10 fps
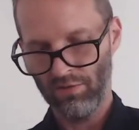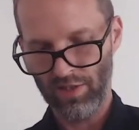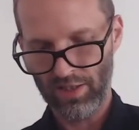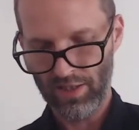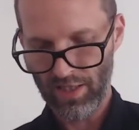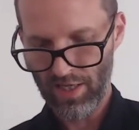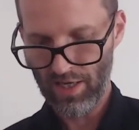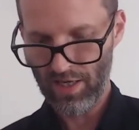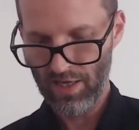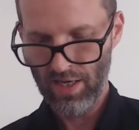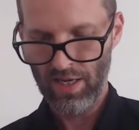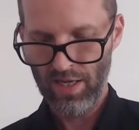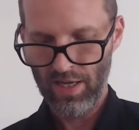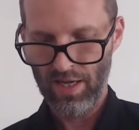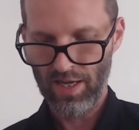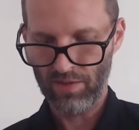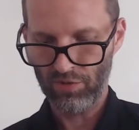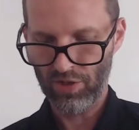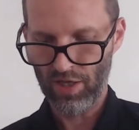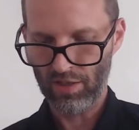Right there, and
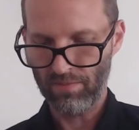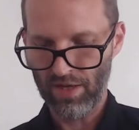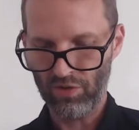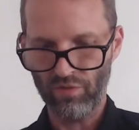we're talking about